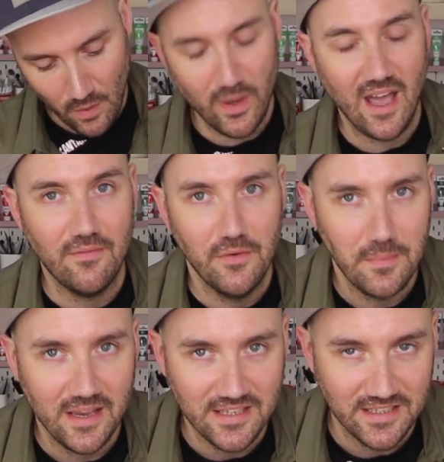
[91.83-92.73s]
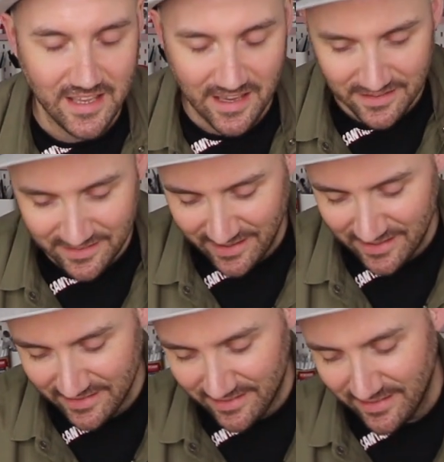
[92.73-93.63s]
we haven't made it again
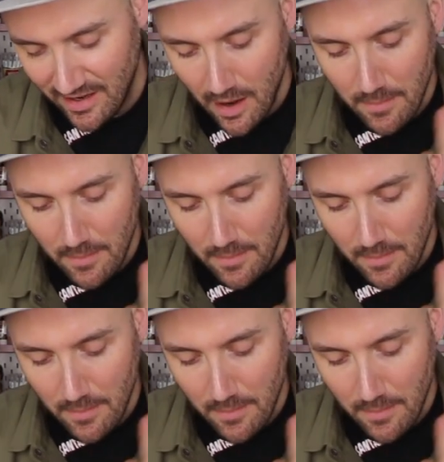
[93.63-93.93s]
since.